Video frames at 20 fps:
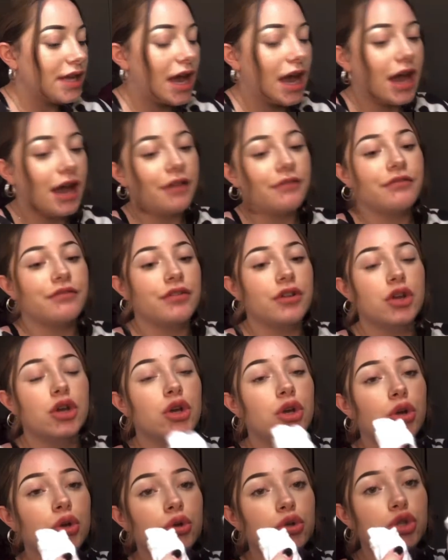have
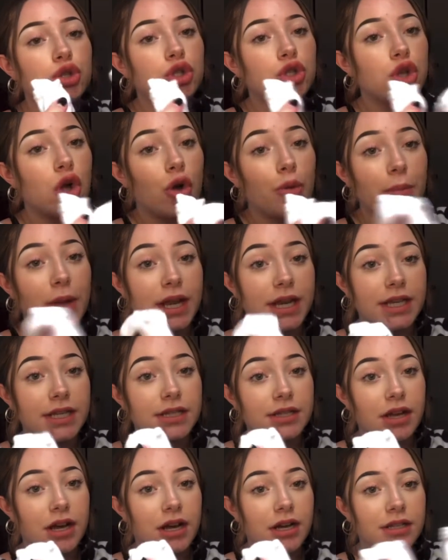so many
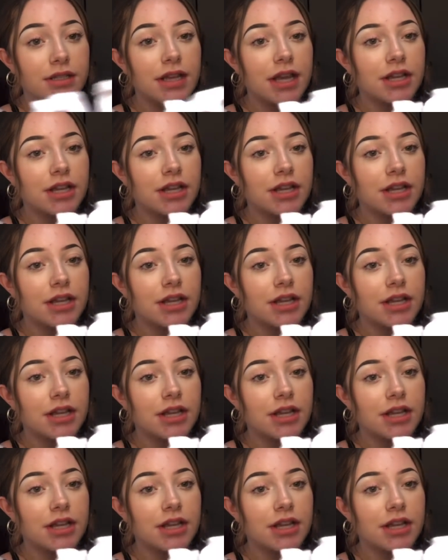socks.